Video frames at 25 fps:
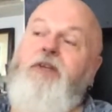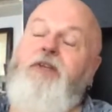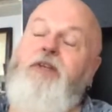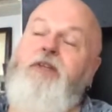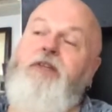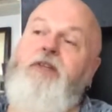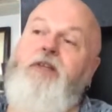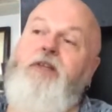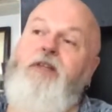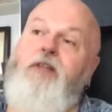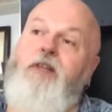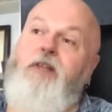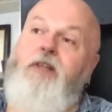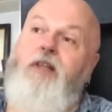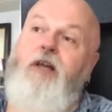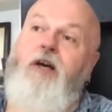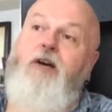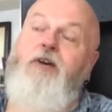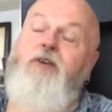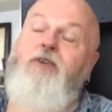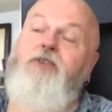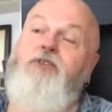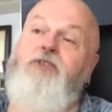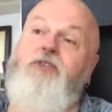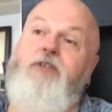I think the
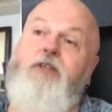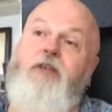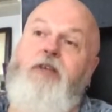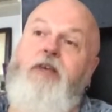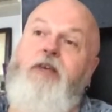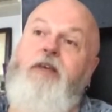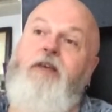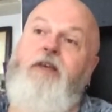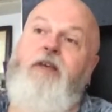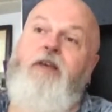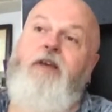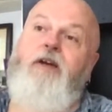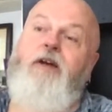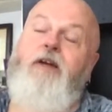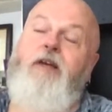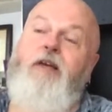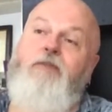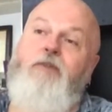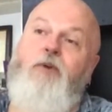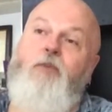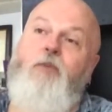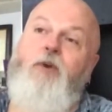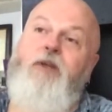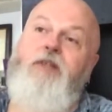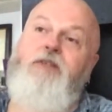last gig I
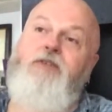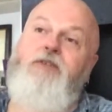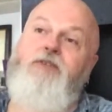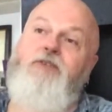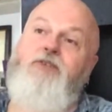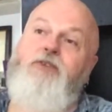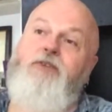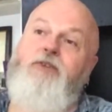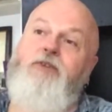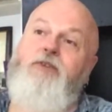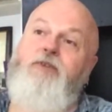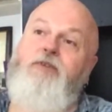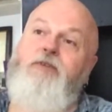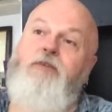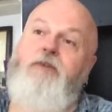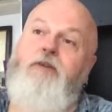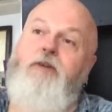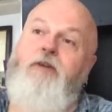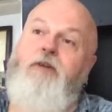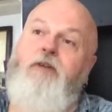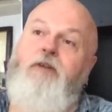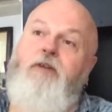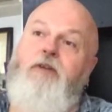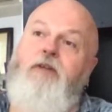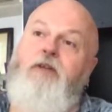ever went to
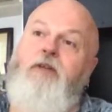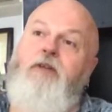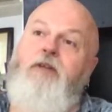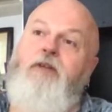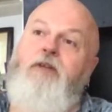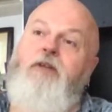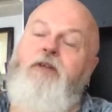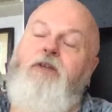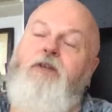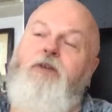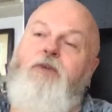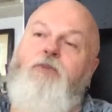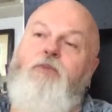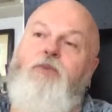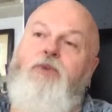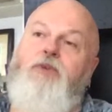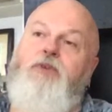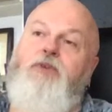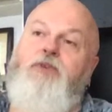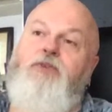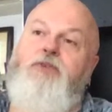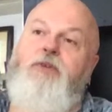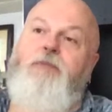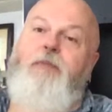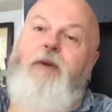
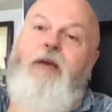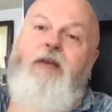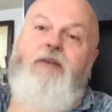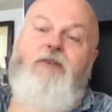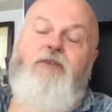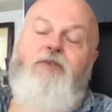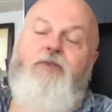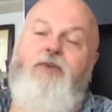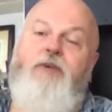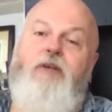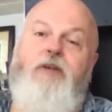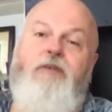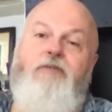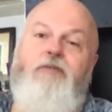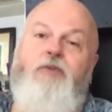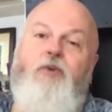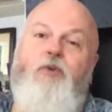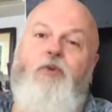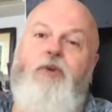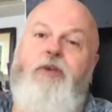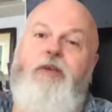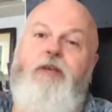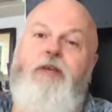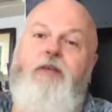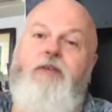was about 3 or
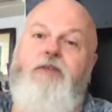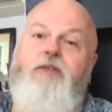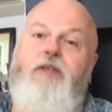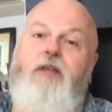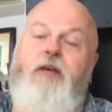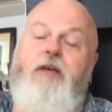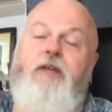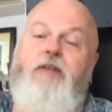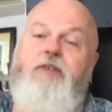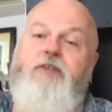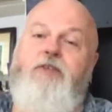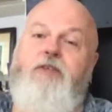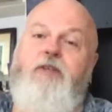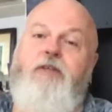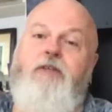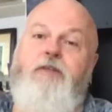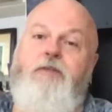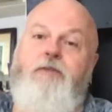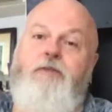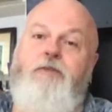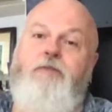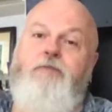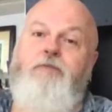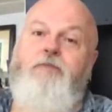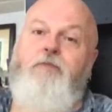4 years later,
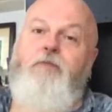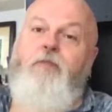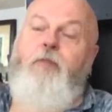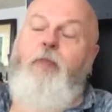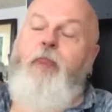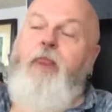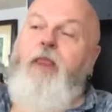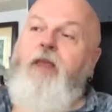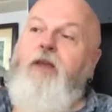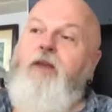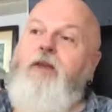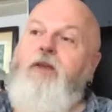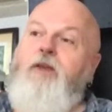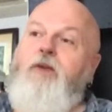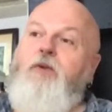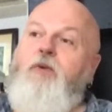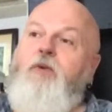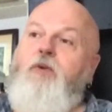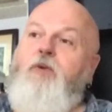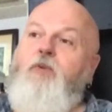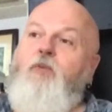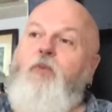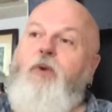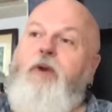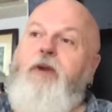
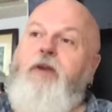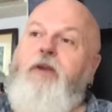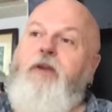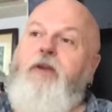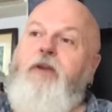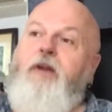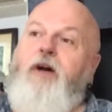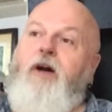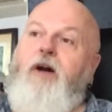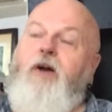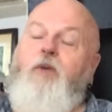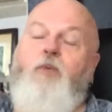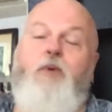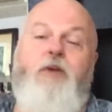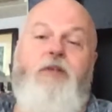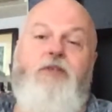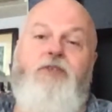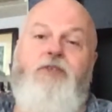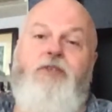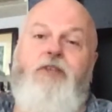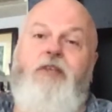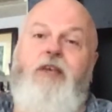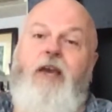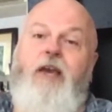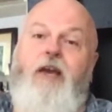when I went
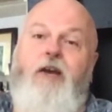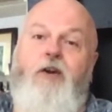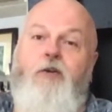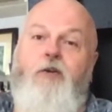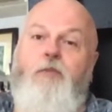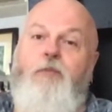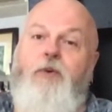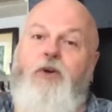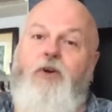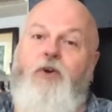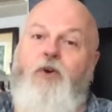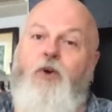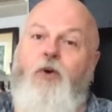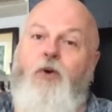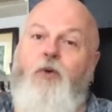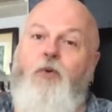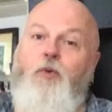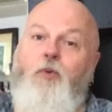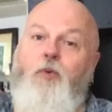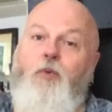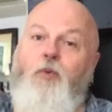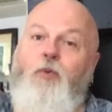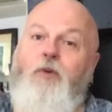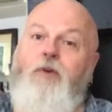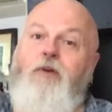to the Albert
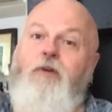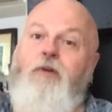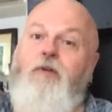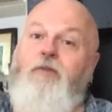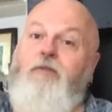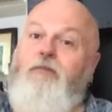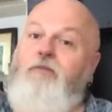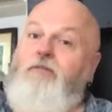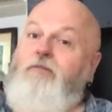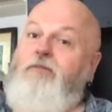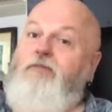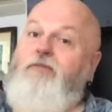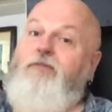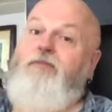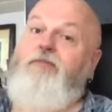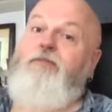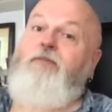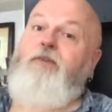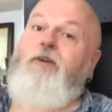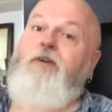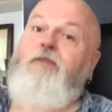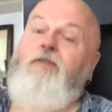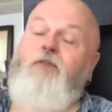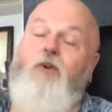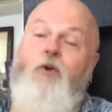Hall,
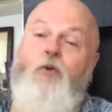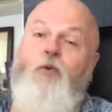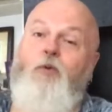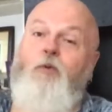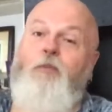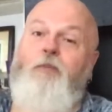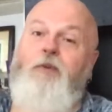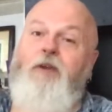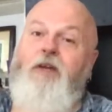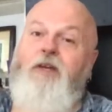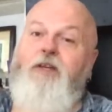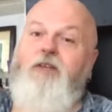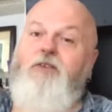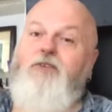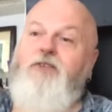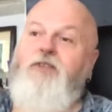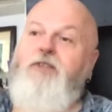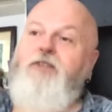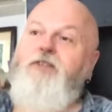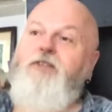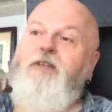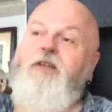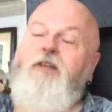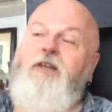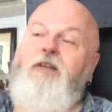of all
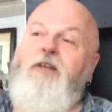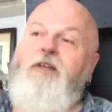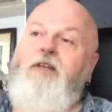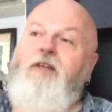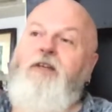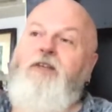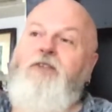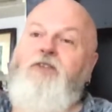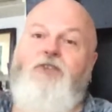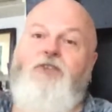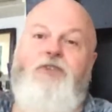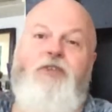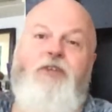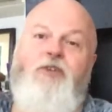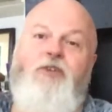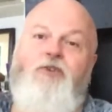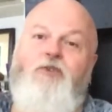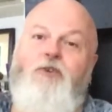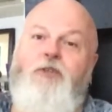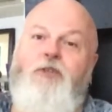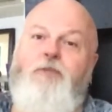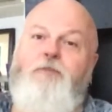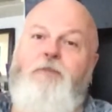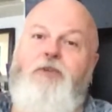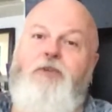places, to see
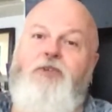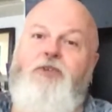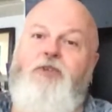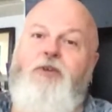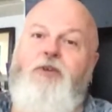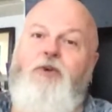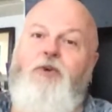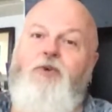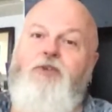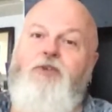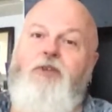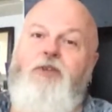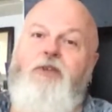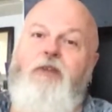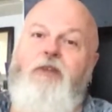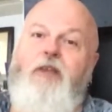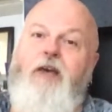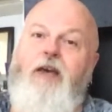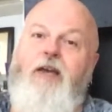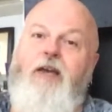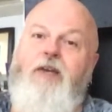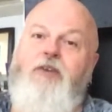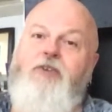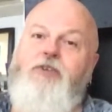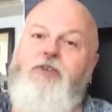Crosby, Stills and
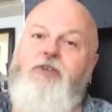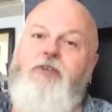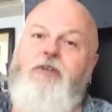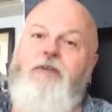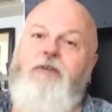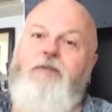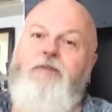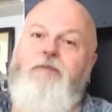Nash.